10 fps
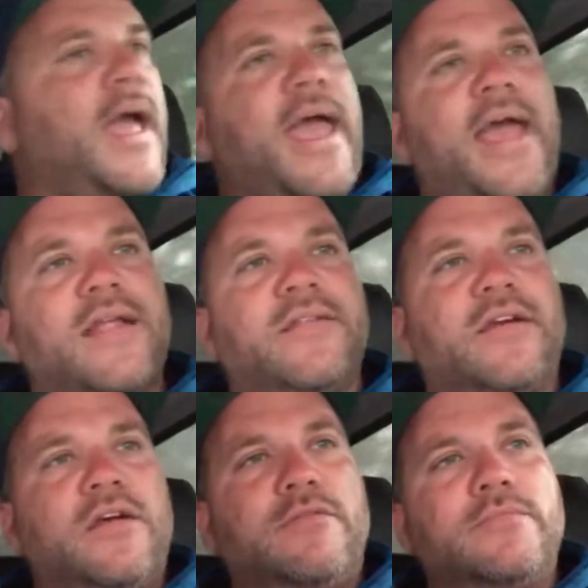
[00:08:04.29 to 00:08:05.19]
And
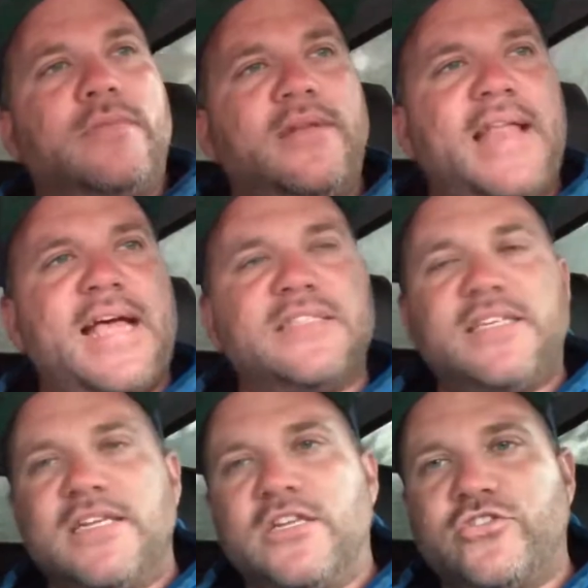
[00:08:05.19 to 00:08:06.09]
last
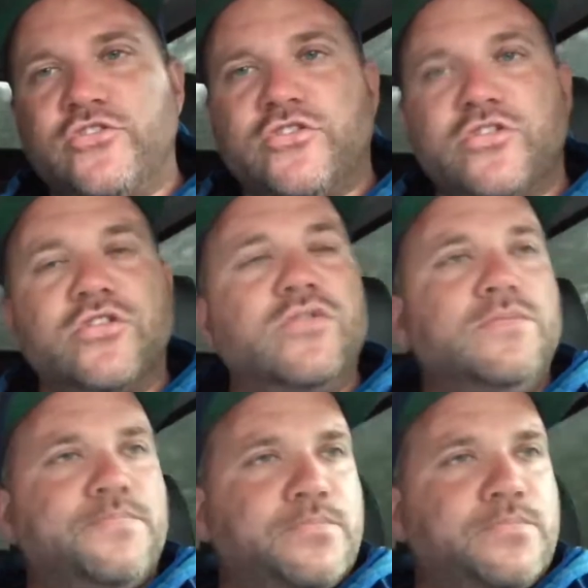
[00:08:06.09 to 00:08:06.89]
thing that you should do